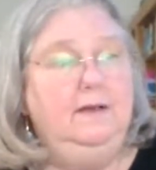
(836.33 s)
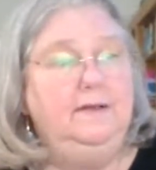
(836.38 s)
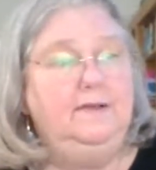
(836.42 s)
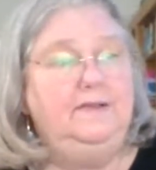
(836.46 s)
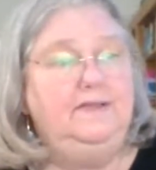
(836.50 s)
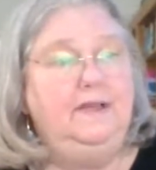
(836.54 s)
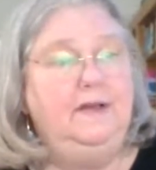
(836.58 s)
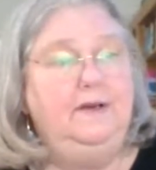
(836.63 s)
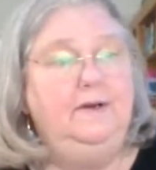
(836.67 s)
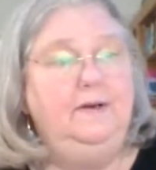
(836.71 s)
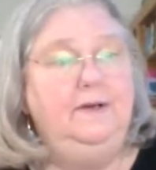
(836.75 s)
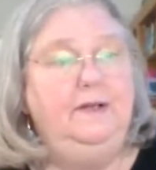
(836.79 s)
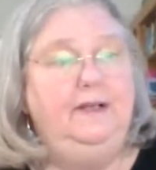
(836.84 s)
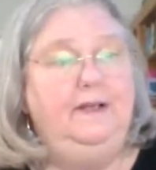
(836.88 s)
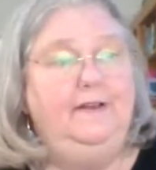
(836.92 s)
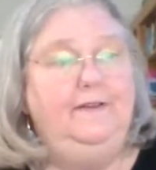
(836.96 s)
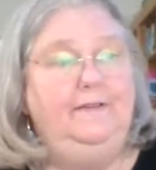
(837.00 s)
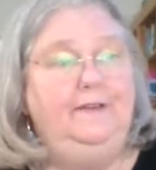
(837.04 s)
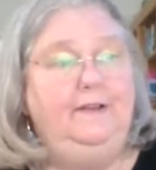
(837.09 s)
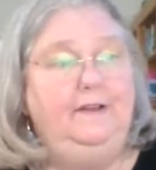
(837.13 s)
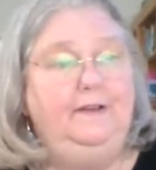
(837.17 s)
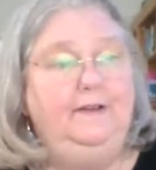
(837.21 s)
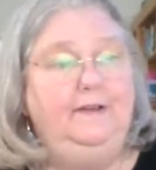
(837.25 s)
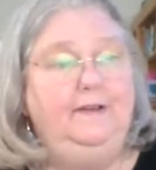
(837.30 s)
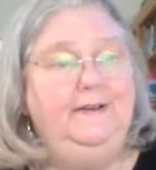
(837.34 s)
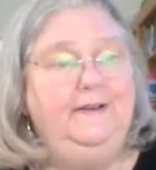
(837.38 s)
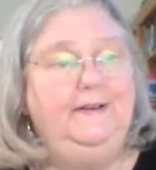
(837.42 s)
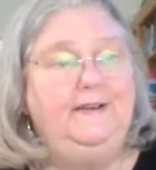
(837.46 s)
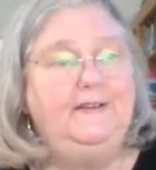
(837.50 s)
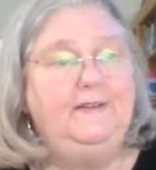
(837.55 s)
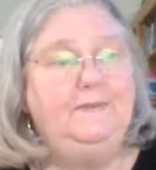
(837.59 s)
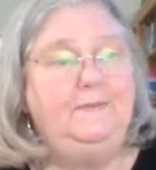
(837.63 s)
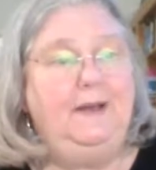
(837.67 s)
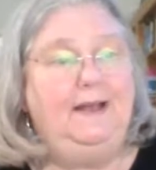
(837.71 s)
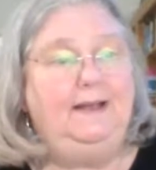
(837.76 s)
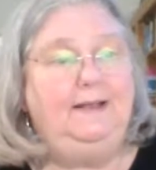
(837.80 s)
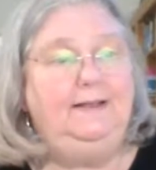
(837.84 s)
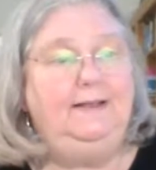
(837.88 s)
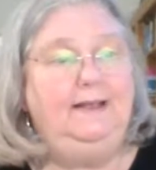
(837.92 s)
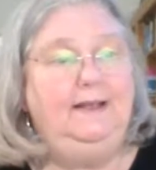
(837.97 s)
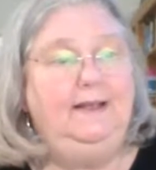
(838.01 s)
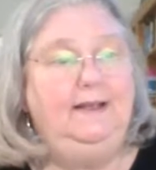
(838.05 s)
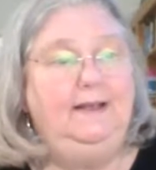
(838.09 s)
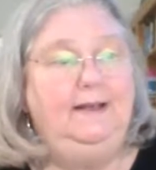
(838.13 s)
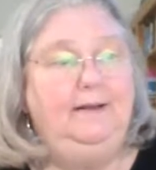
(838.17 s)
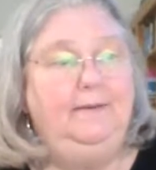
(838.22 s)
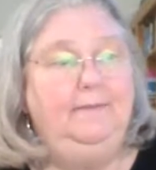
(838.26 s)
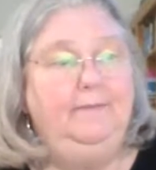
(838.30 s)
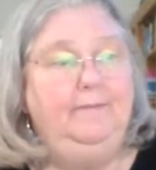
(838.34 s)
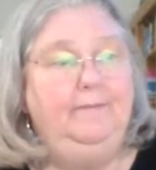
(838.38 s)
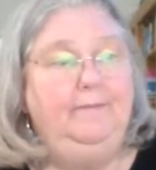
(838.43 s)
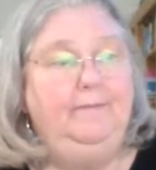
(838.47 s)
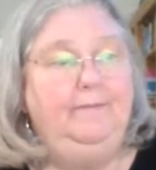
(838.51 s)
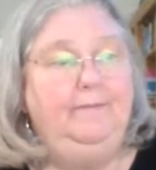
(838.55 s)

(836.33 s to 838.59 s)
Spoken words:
So if you're expecting